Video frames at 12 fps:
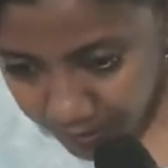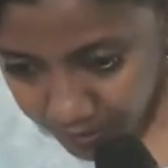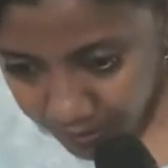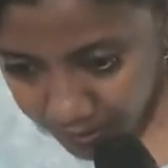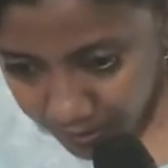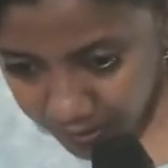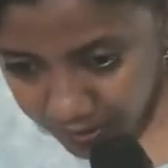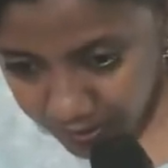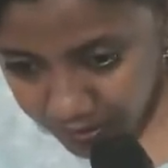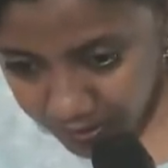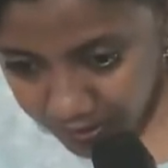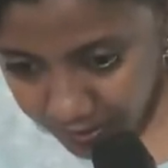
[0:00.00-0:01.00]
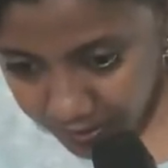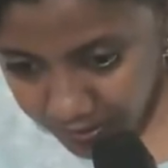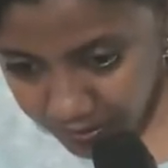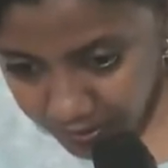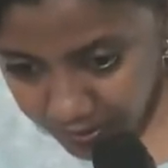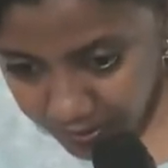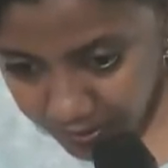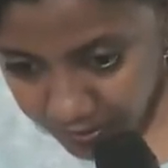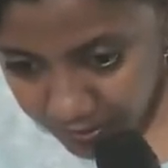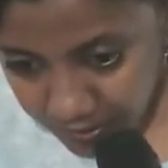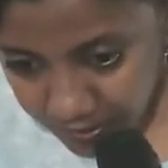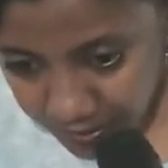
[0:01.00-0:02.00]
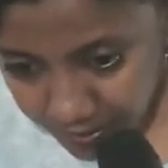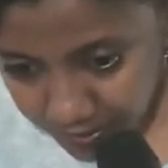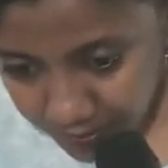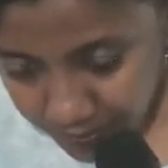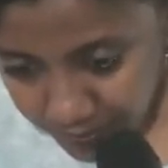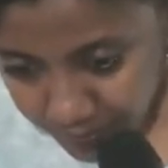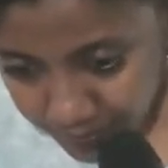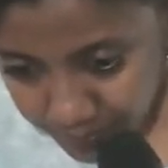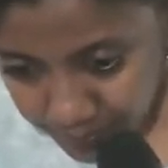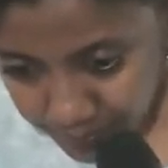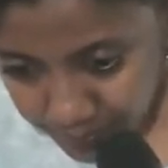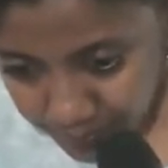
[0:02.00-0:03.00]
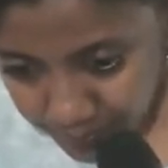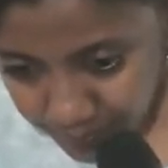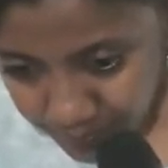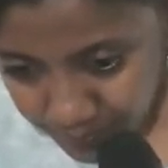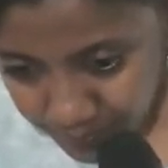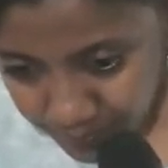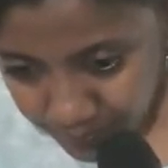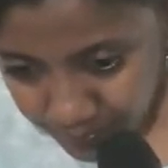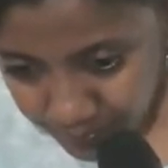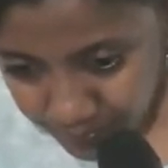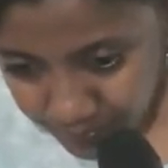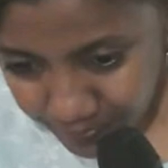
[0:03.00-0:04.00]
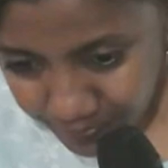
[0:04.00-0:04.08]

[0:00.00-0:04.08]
(no one is talking)